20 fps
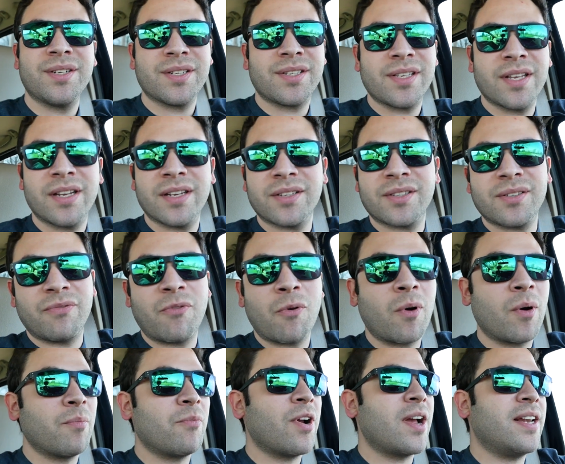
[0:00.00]
Just in its
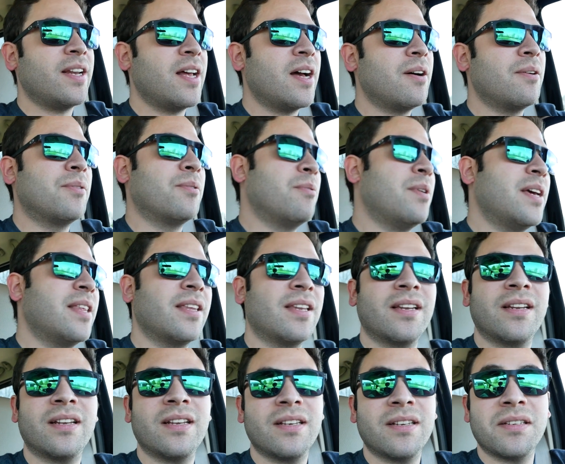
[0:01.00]
form right now, the way
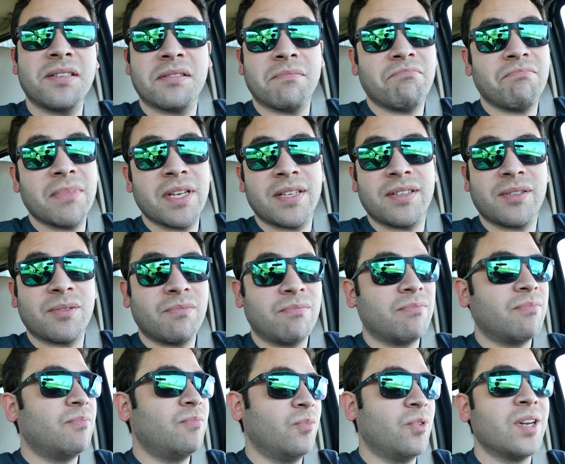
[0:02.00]
that it is, it's
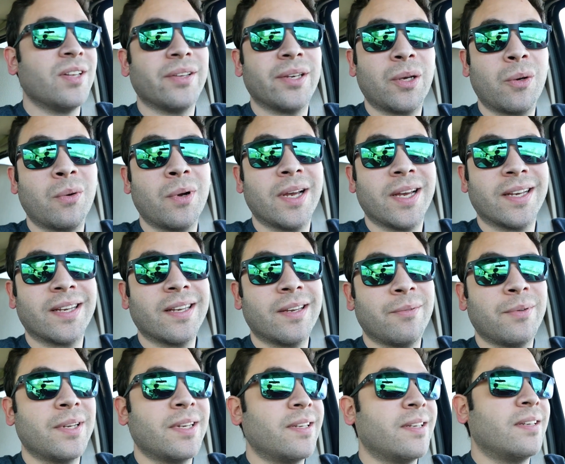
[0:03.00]
really quick.
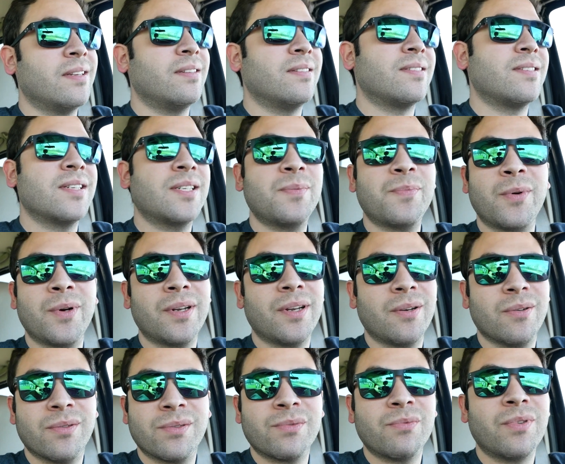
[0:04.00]
I mean, the
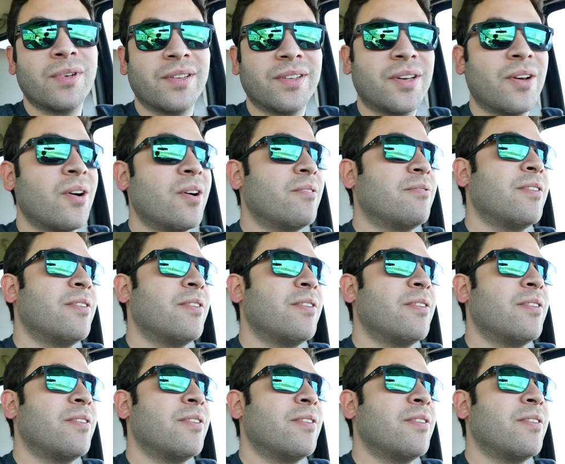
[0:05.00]
6.0s really are